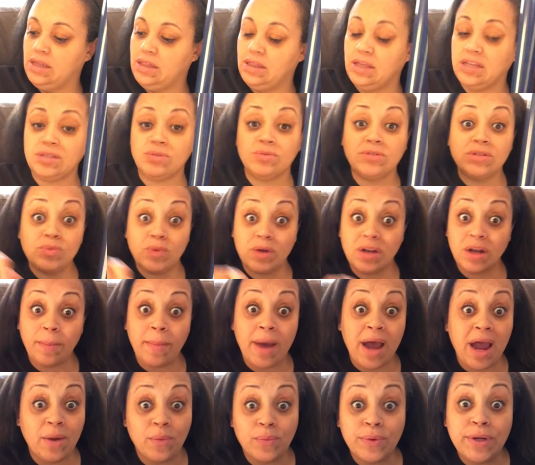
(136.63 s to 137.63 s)
this was one of
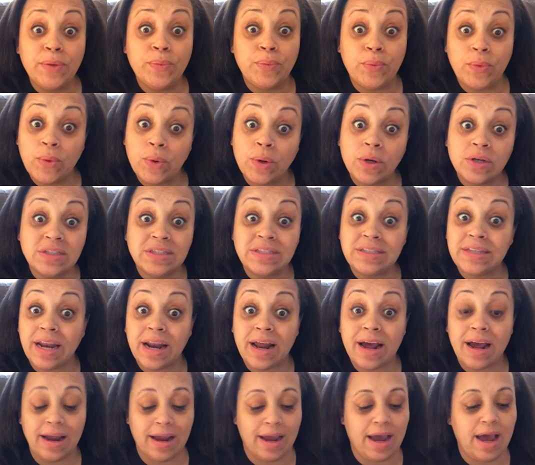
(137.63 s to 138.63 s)
my rewards
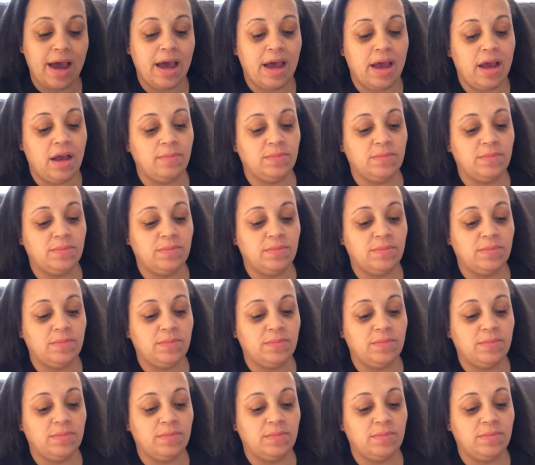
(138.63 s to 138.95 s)
that I got.